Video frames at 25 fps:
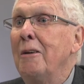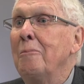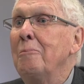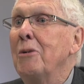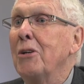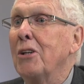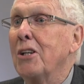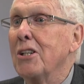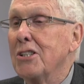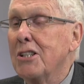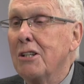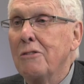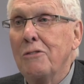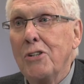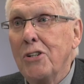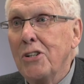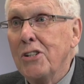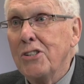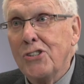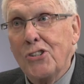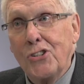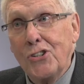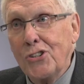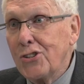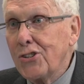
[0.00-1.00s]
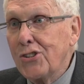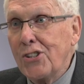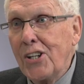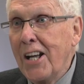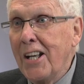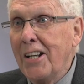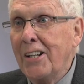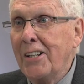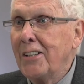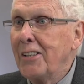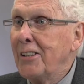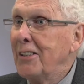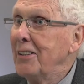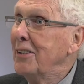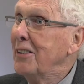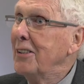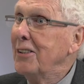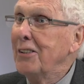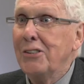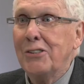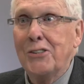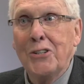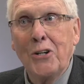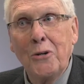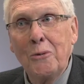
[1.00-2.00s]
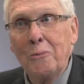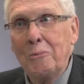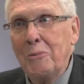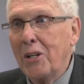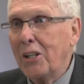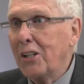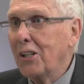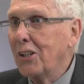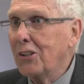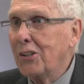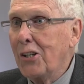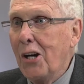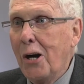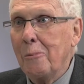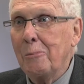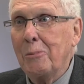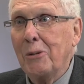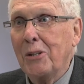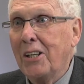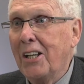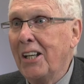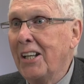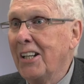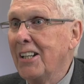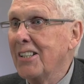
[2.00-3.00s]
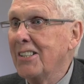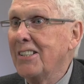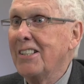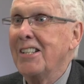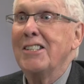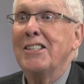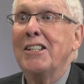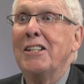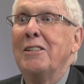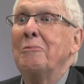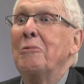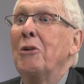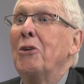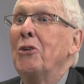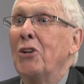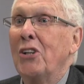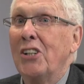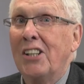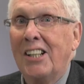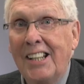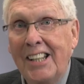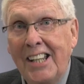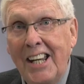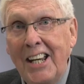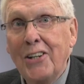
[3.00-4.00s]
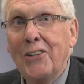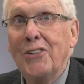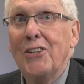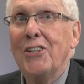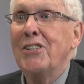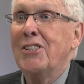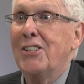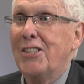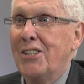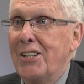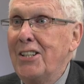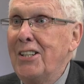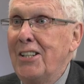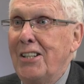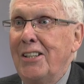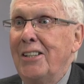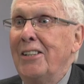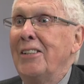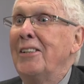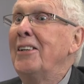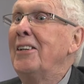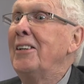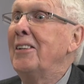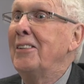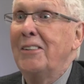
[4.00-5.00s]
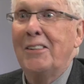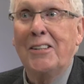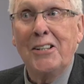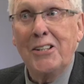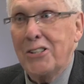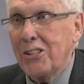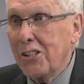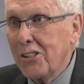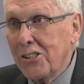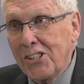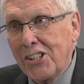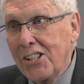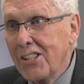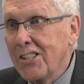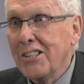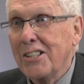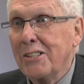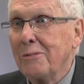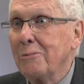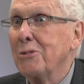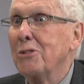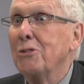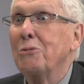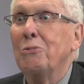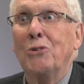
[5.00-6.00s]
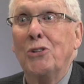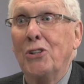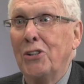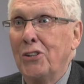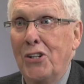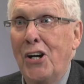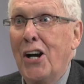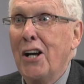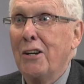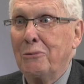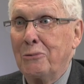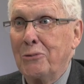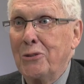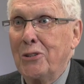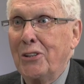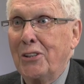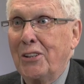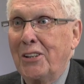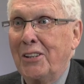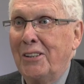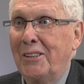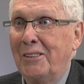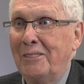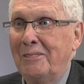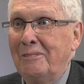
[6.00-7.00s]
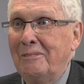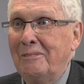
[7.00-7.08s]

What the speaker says: Because if it's your janitor, don't make a complicated system or guarantee that your systems will not work.